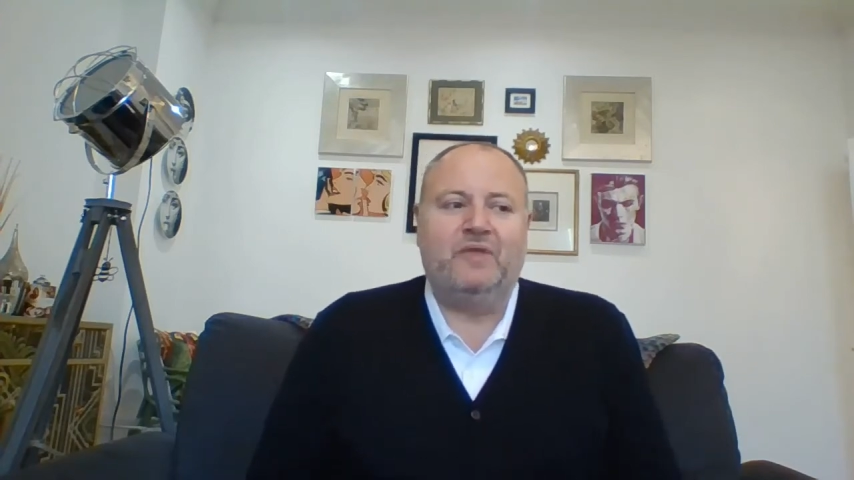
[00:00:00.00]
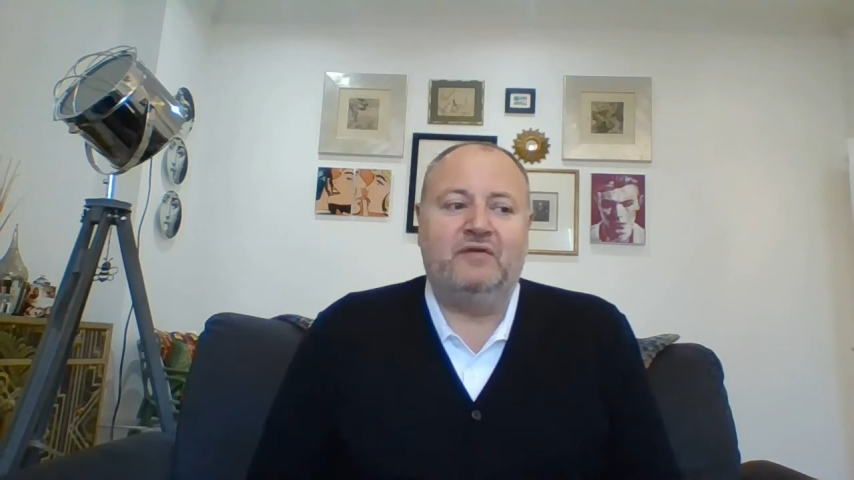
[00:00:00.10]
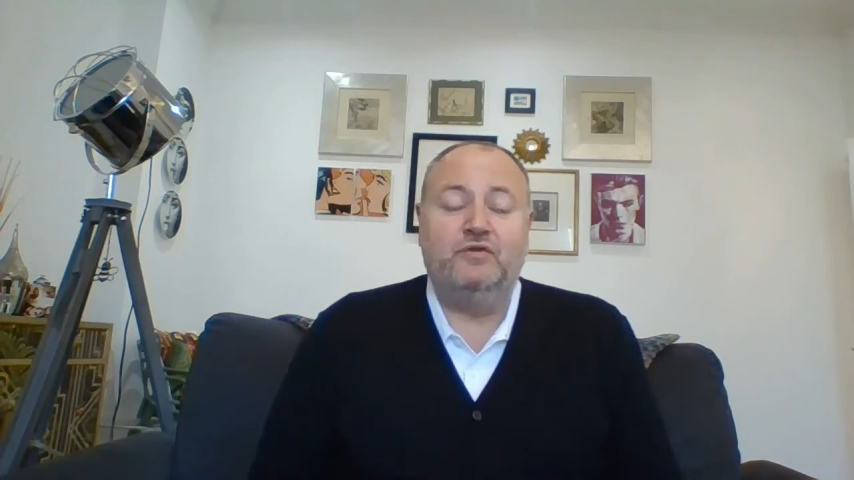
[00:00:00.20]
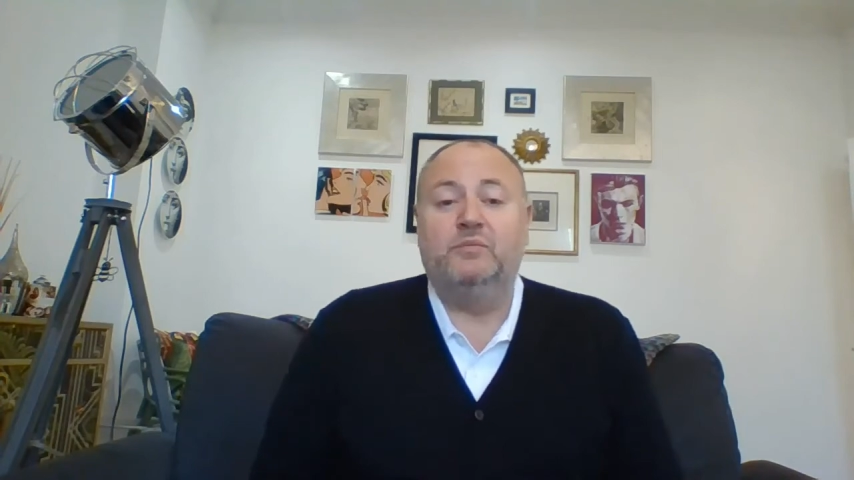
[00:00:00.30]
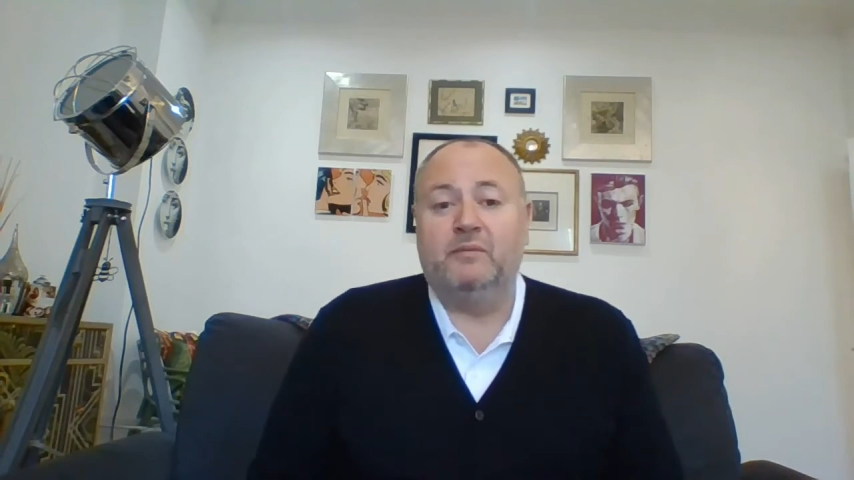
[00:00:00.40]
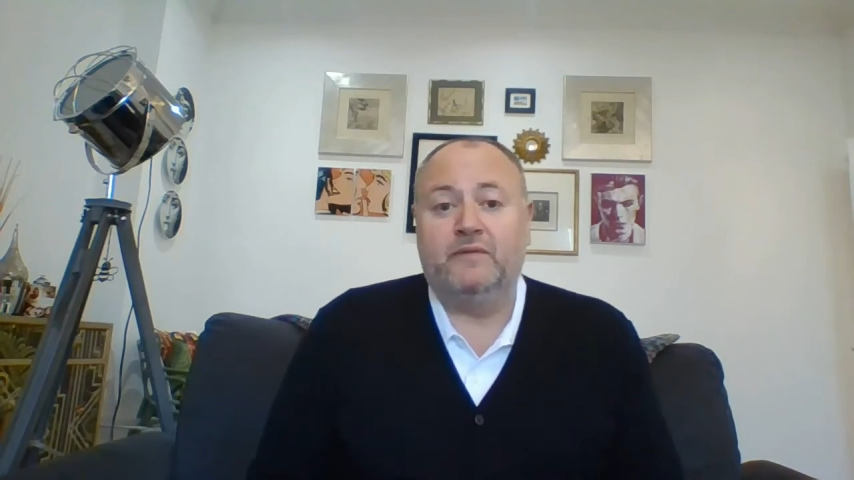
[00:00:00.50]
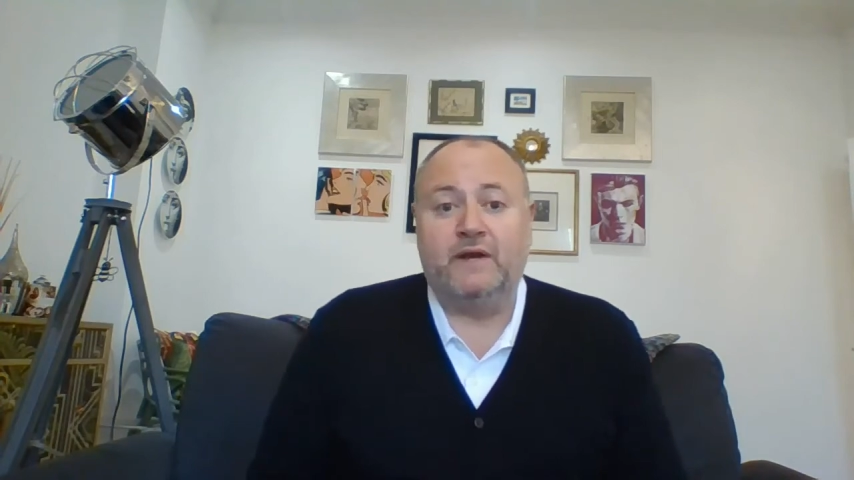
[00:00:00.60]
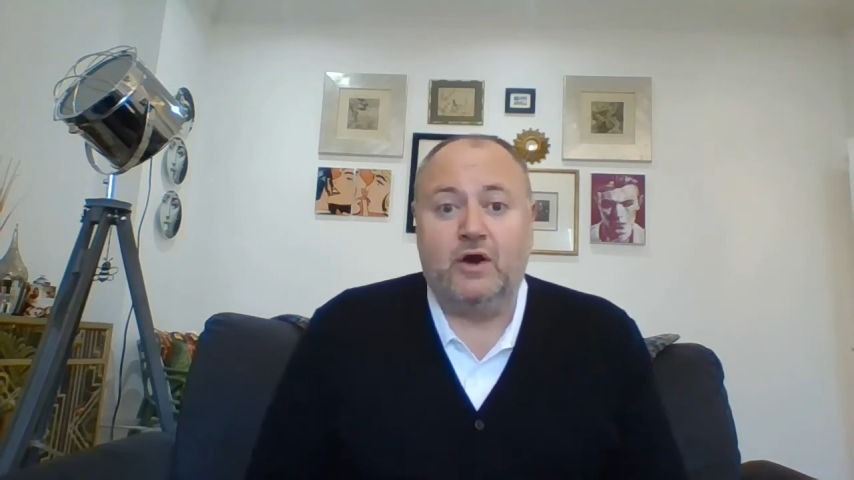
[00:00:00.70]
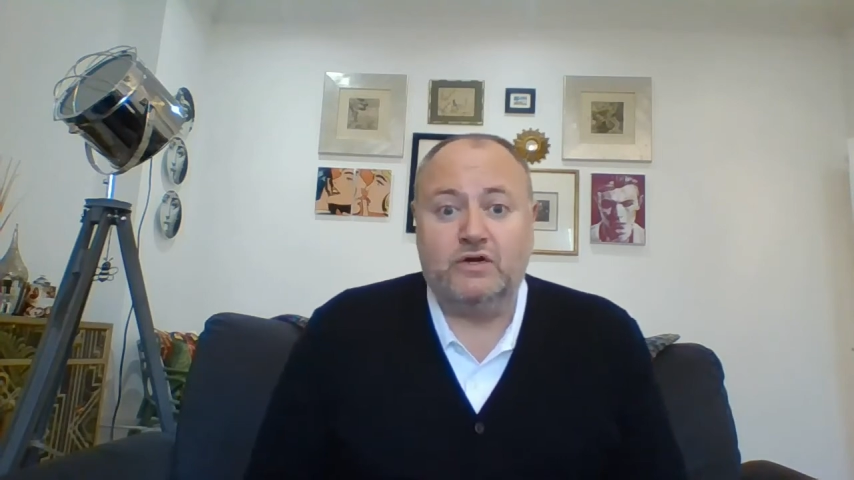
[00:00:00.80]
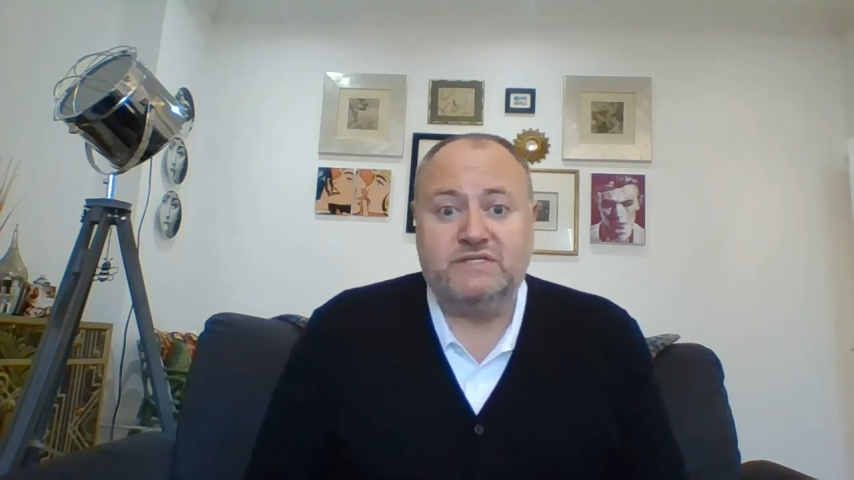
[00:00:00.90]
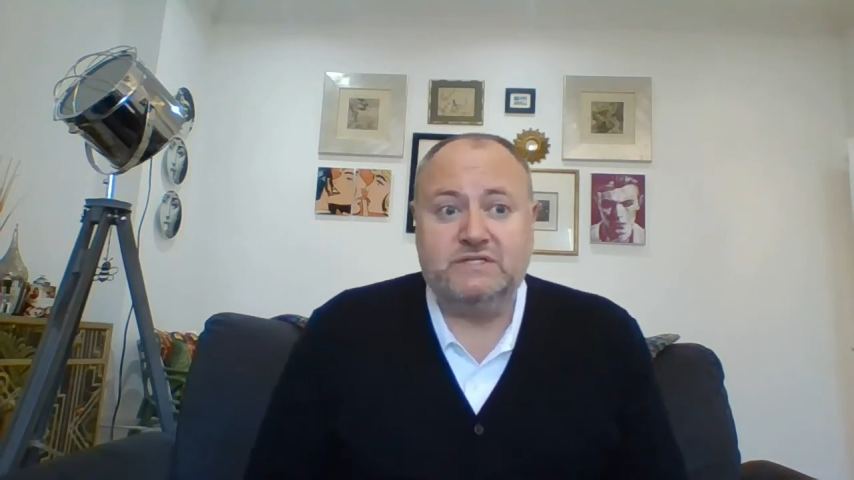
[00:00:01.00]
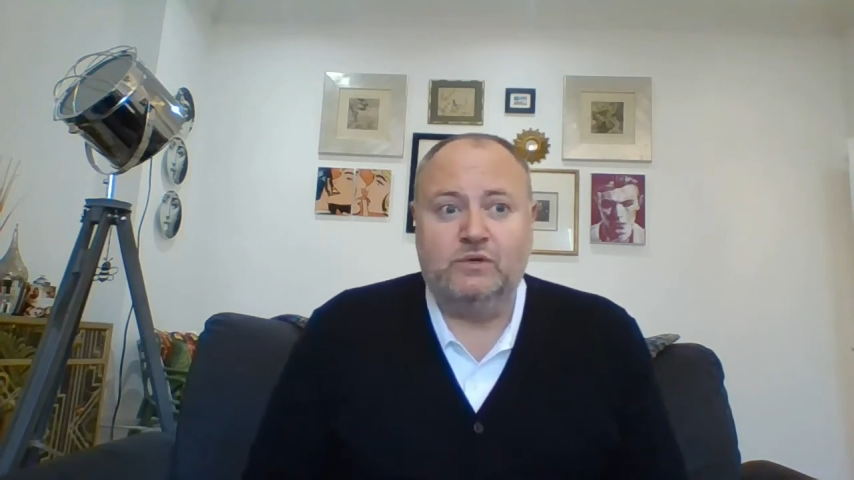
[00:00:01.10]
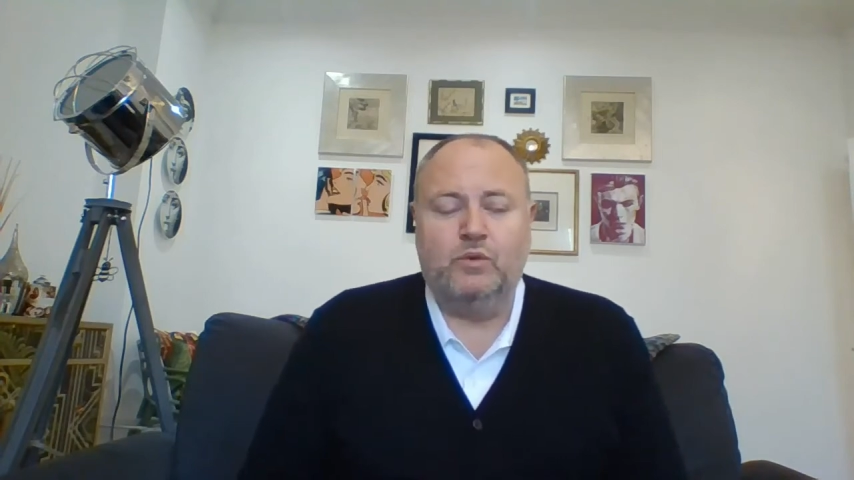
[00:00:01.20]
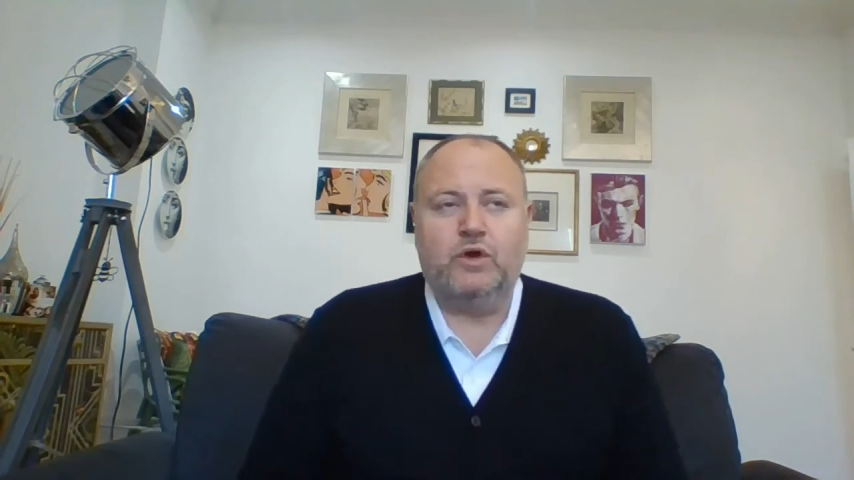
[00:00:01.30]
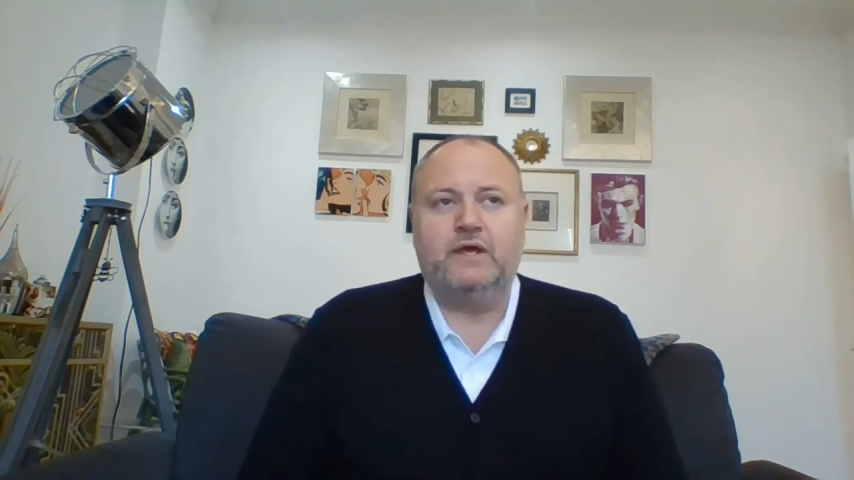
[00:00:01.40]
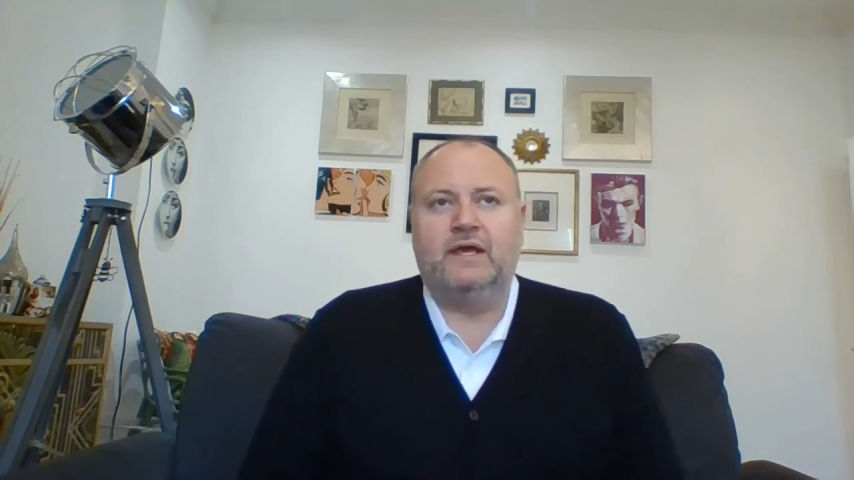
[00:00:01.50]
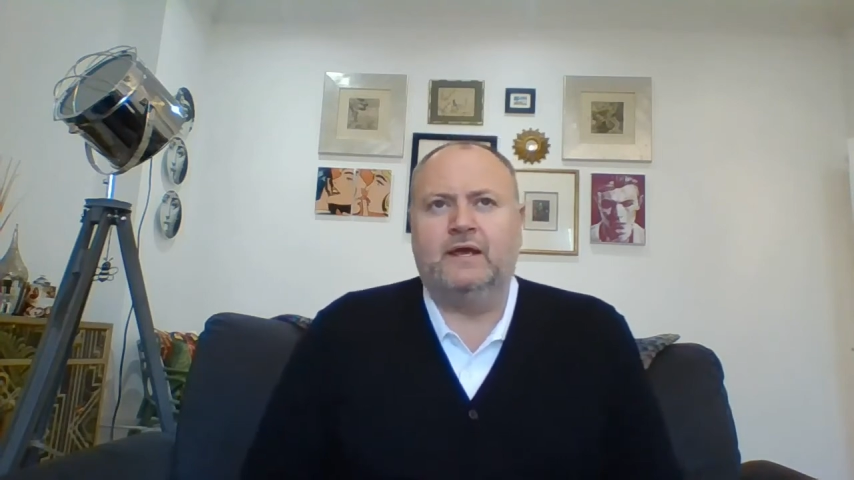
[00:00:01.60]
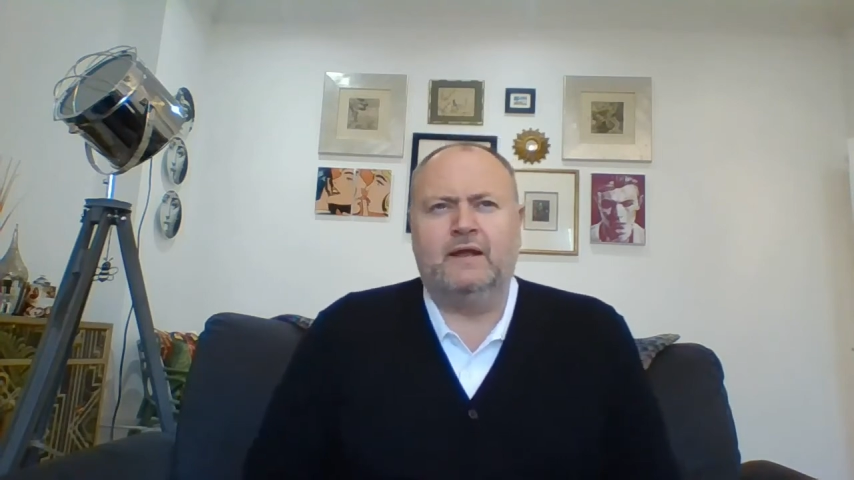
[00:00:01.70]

a few people that are still working.